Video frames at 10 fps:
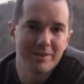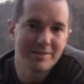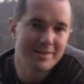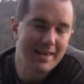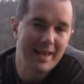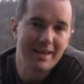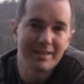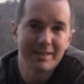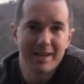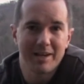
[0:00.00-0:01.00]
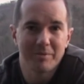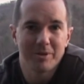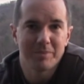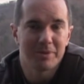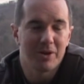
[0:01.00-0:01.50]
This is a Canon
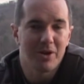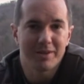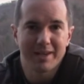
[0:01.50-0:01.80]
camera, but all the